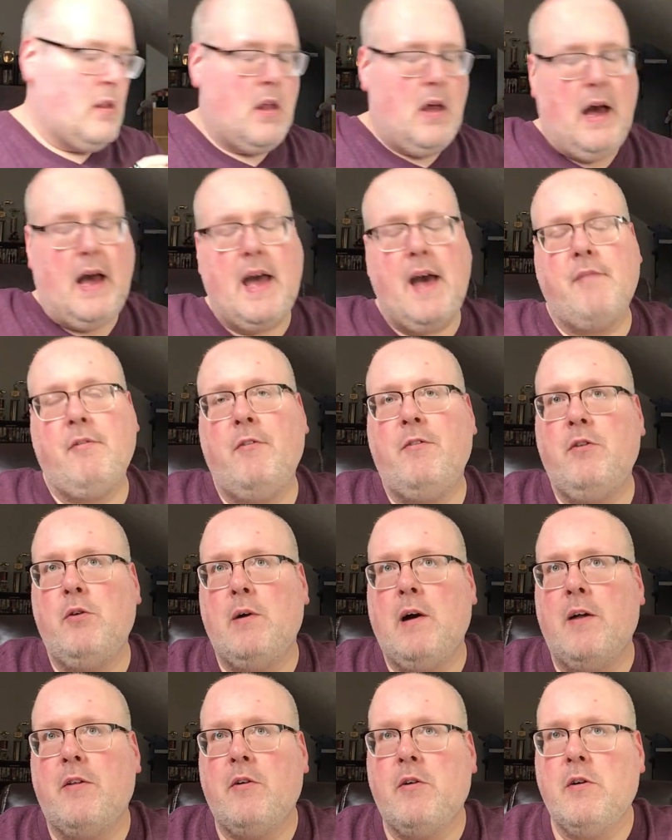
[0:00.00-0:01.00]
I have a few
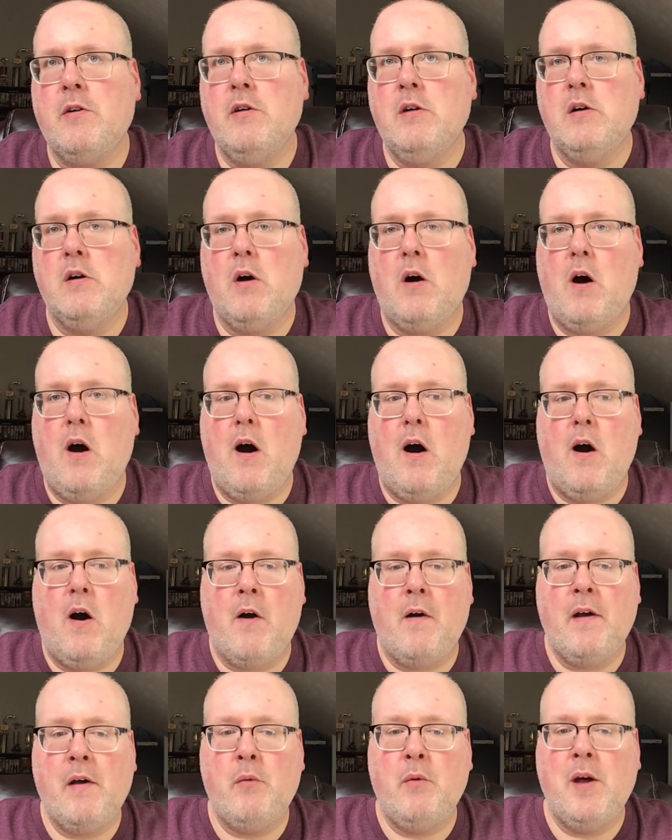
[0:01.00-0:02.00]
other
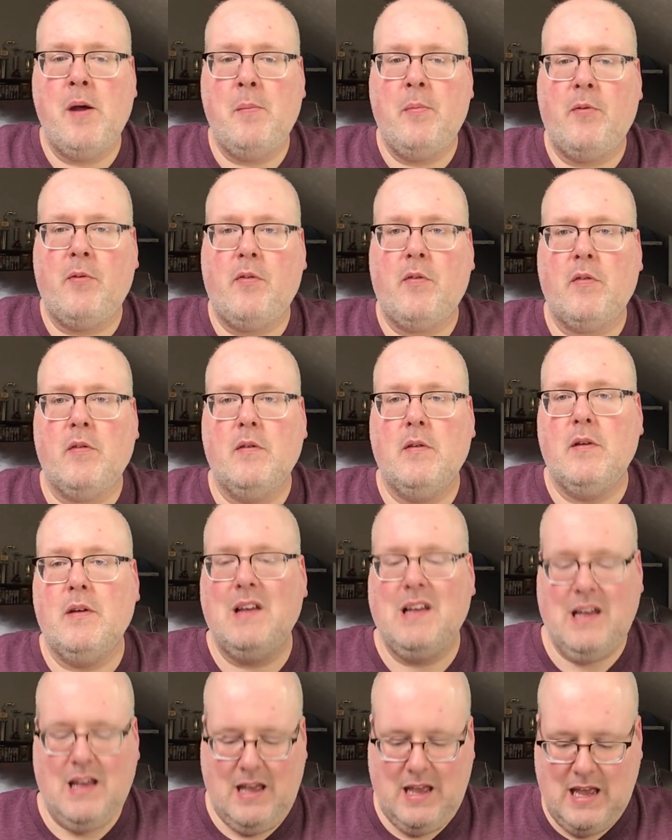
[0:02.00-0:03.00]
RE whips,
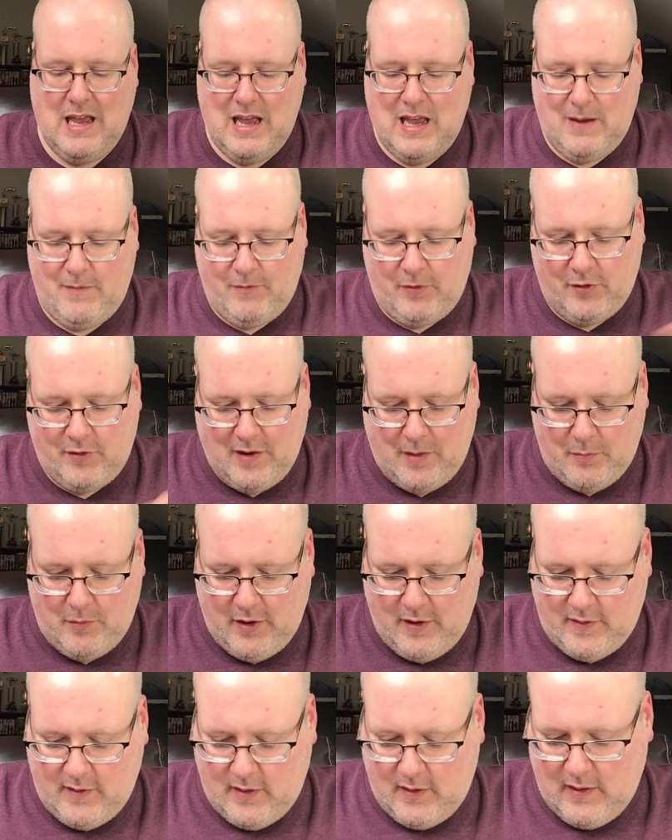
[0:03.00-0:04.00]
and for some
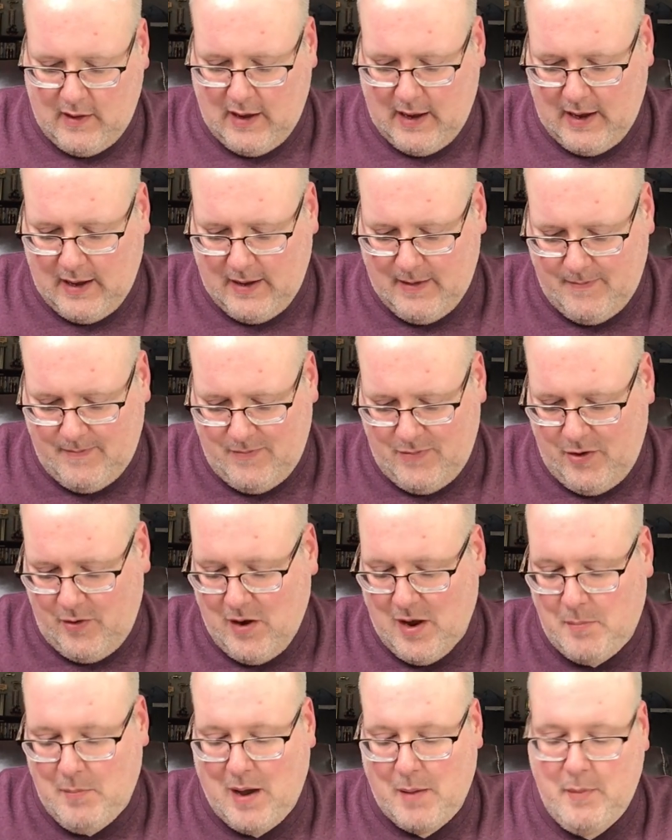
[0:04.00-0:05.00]
reason they're
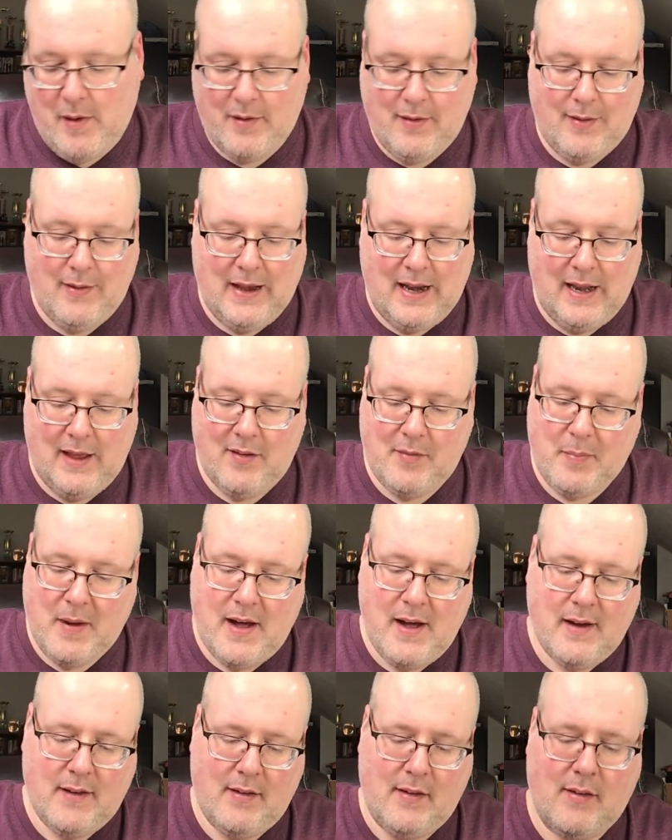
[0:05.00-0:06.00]
in my miscellaneous
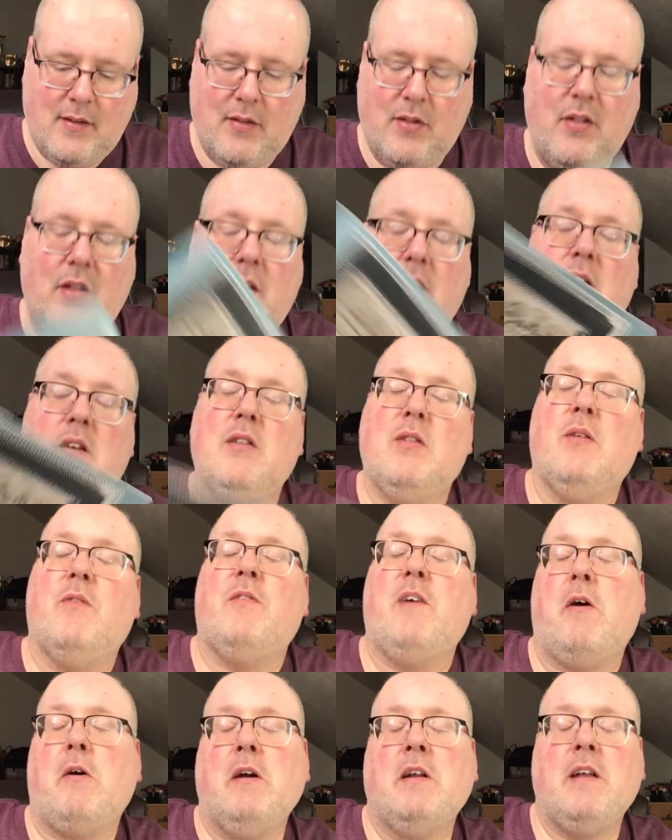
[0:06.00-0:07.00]
box. It's the
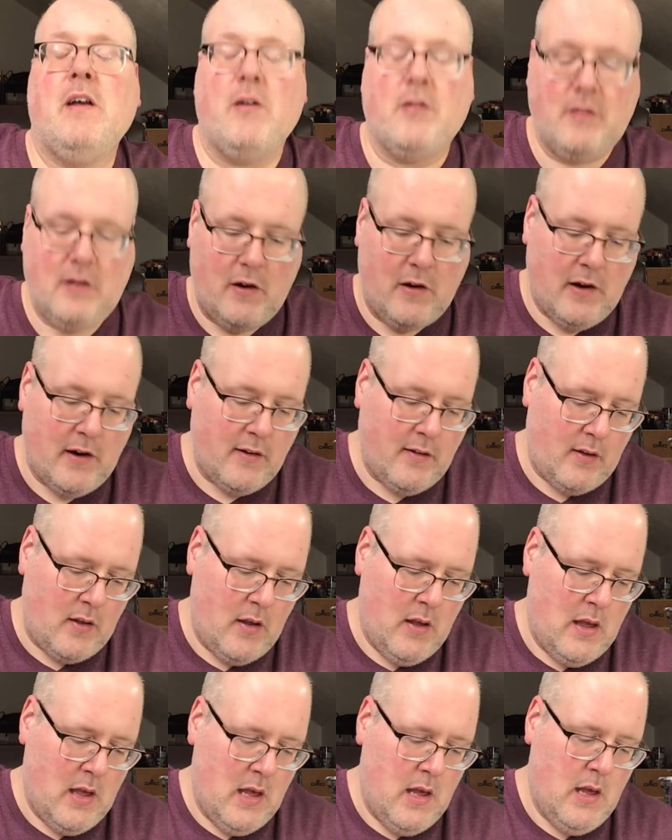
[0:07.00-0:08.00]
fairy tale series,
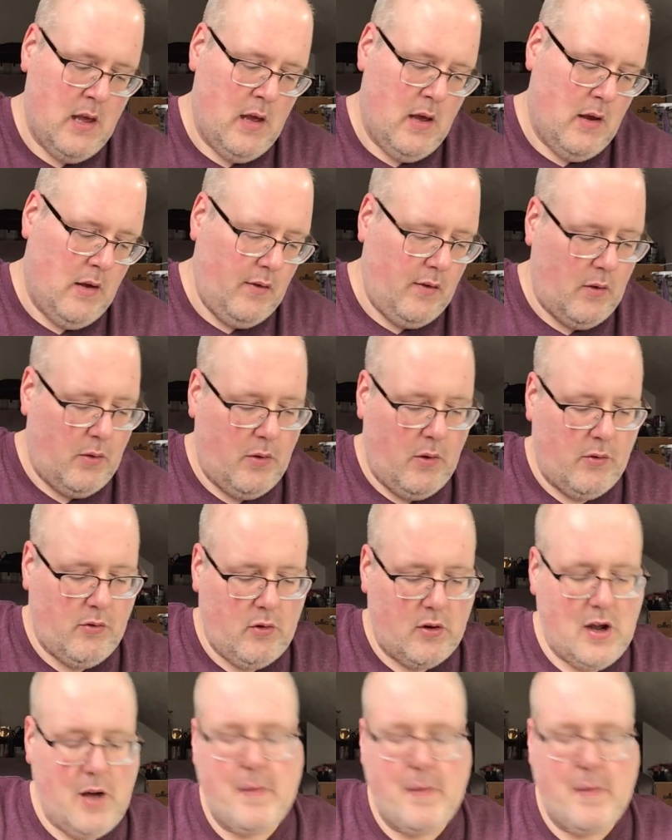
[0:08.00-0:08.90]
so those will come